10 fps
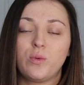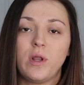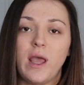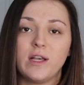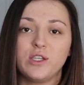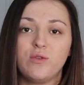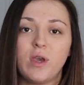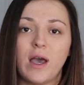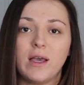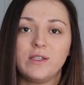want to ask you
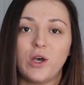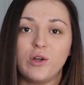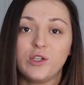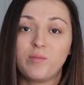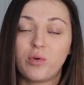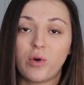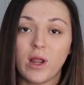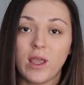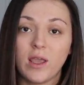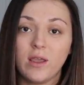guys all to
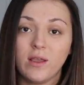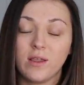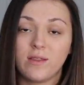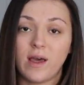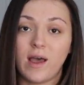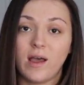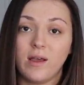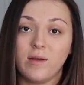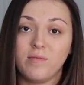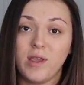pray
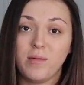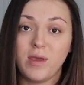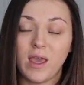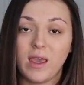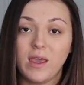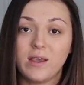that baby A